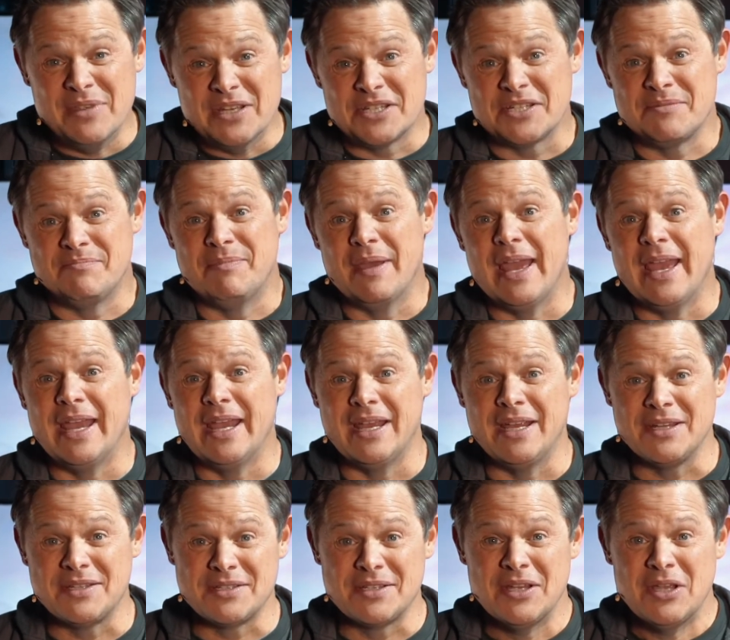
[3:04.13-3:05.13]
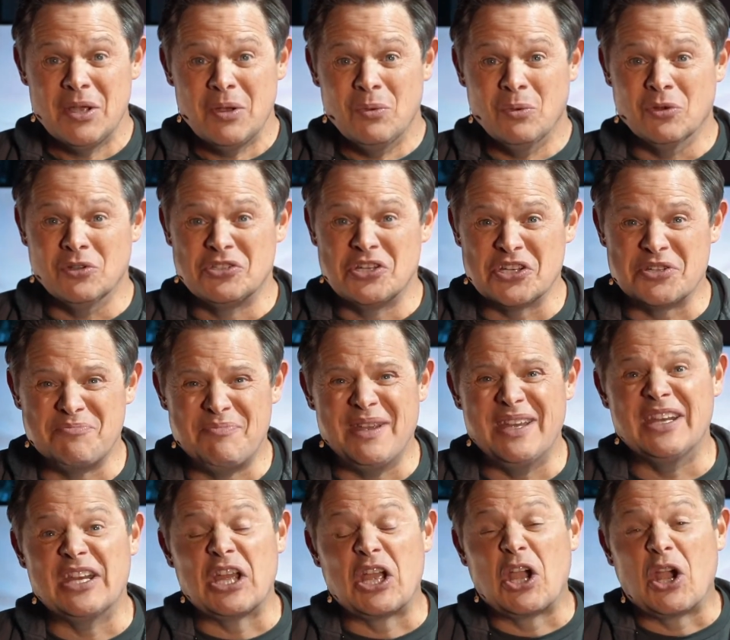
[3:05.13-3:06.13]
this space will just be
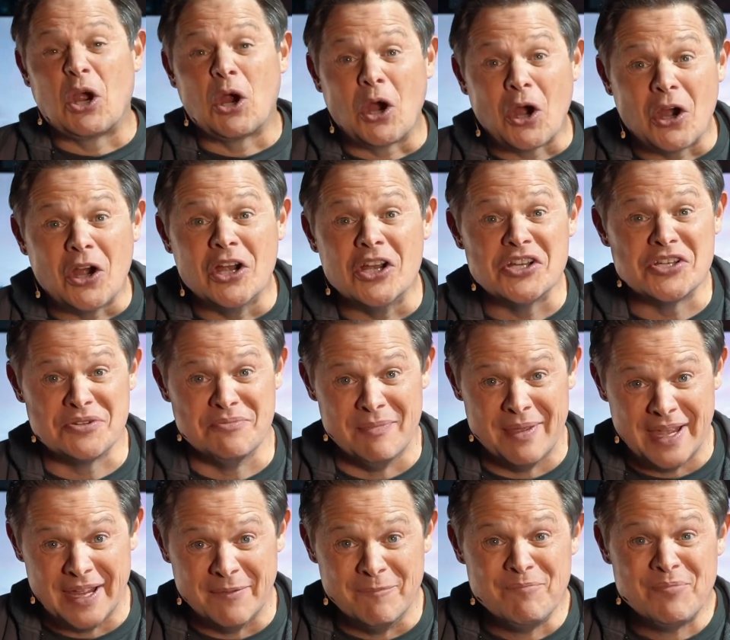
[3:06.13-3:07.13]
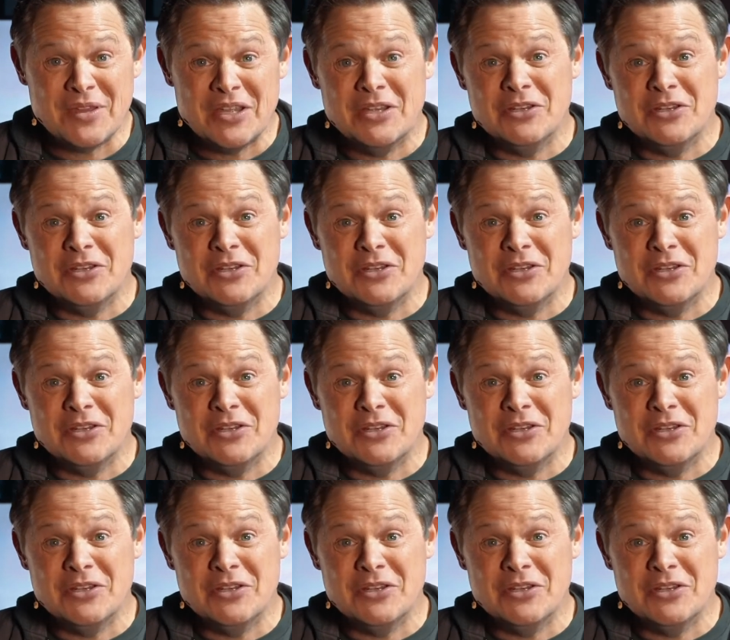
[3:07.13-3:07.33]
an encouragement